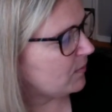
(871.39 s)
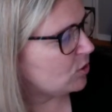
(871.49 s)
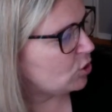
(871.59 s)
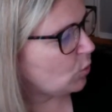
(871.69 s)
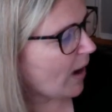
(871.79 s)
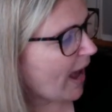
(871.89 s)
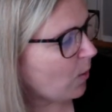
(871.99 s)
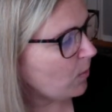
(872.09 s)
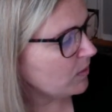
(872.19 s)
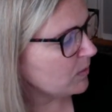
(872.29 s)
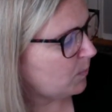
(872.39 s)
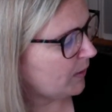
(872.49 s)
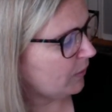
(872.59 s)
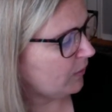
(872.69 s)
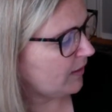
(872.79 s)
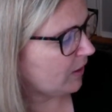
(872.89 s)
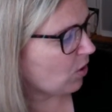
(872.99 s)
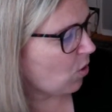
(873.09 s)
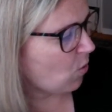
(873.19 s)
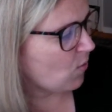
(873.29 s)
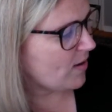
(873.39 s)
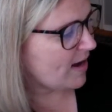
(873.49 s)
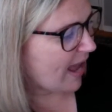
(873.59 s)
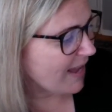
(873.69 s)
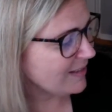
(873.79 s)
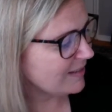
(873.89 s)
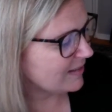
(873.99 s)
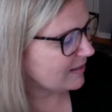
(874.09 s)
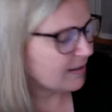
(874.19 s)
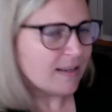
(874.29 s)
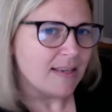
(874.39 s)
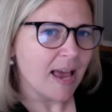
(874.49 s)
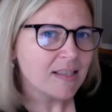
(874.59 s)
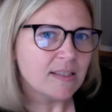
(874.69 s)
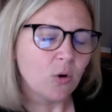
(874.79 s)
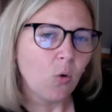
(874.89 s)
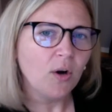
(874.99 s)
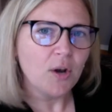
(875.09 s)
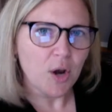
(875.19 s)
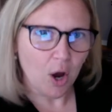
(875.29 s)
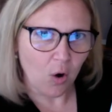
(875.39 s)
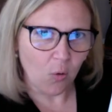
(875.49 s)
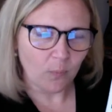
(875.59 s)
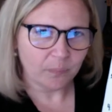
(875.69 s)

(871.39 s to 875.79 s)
Do owls build their own nests? Yes or no?